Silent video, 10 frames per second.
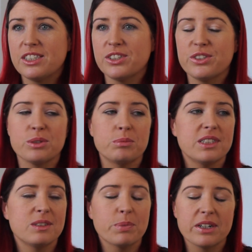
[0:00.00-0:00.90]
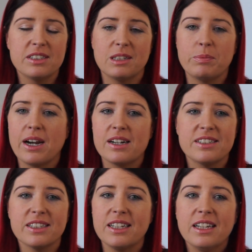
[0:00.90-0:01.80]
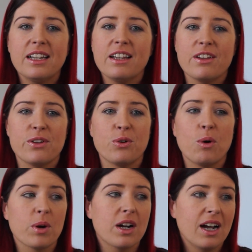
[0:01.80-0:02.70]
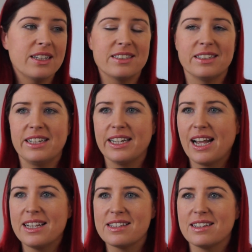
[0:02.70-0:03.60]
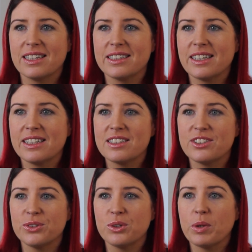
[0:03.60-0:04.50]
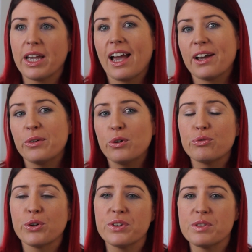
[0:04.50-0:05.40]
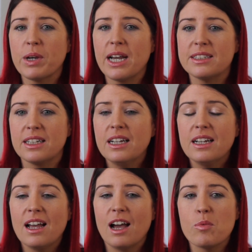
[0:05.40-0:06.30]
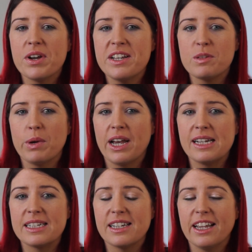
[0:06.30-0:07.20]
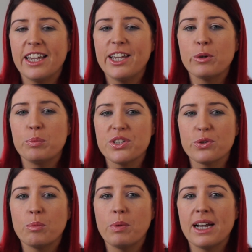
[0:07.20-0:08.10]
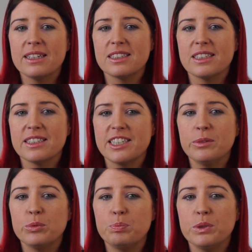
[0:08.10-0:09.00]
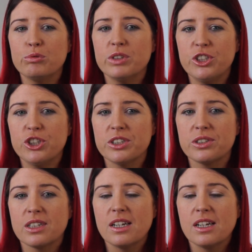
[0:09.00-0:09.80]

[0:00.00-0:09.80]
to, somebody's birthday party. You know, we're constantly cancelling things. You know, we can't go if Fionn is bad. And when he's bad, he could be so bad that he would be rigid,